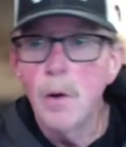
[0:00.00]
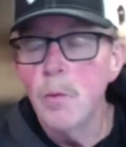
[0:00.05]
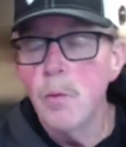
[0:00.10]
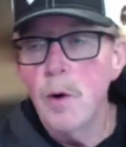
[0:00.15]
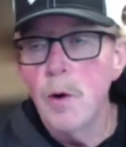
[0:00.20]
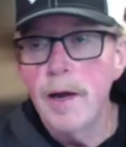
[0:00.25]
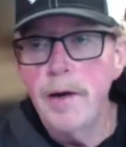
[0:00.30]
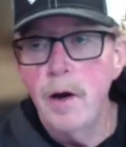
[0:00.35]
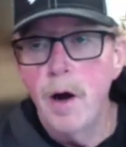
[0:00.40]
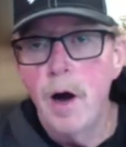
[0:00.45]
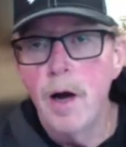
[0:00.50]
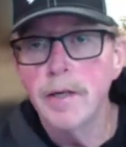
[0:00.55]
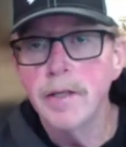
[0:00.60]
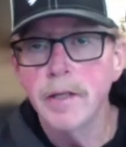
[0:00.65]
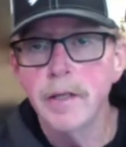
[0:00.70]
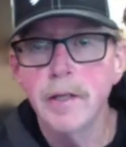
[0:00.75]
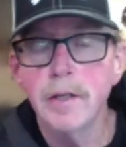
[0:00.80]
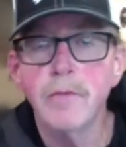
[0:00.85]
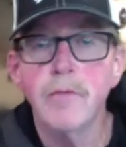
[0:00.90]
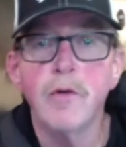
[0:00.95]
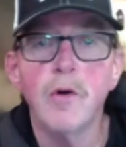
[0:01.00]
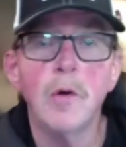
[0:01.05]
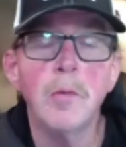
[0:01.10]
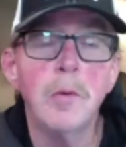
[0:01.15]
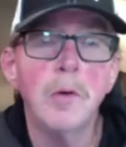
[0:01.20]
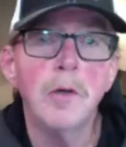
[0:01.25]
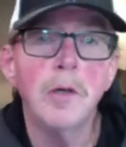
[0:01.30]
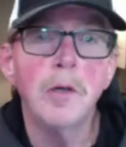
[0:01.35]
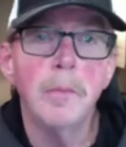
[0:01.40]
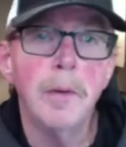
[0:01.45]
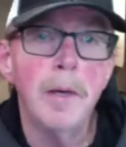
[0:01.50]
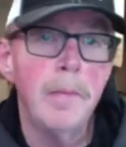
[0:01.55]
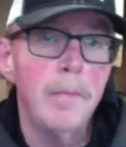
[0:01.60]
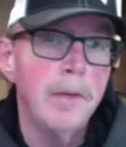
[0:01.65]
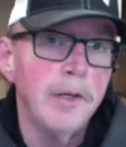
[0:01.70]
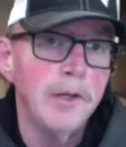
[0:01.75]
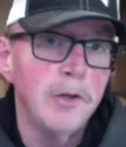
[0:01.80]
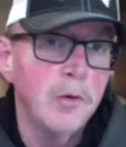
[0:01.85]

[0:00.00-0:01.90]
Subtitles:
Redhawks his verbal commitment.